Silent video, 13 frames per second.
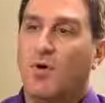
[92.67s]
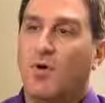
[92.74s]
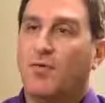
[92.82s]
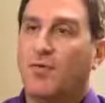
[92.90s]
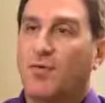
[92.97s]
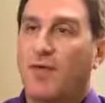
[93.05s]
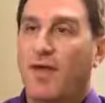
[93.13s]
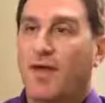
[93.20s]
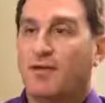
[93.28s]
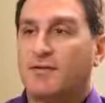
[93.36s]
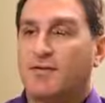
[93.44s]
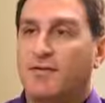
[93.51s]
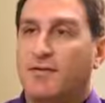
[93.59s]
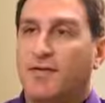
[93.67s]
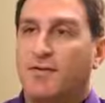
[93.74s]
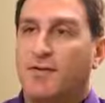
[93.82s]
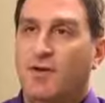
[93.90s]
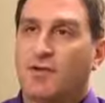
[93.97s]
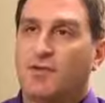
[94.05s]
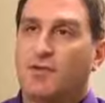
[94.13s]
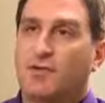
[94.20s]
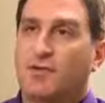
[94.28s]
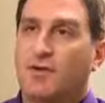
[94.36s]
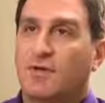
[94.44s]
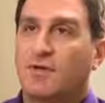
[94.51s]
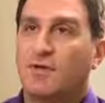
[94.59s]
Over the past 7 years
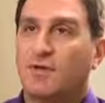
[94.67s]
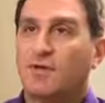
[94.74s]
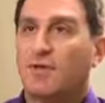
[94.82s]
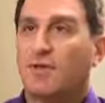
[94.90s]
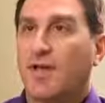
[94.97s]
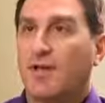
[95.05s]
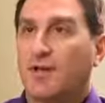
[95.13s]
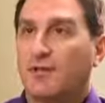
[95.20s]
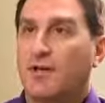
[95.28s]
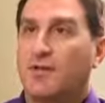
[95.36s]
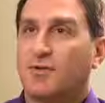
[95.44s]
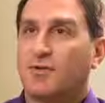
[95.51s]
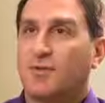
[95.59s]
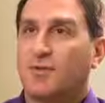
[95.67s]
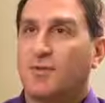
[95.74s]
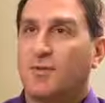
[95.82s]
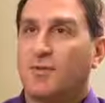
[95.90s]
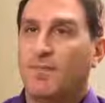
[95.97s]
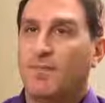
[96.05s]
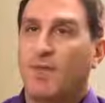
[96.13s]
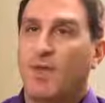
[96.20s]
since we initially added SignaSure equipment,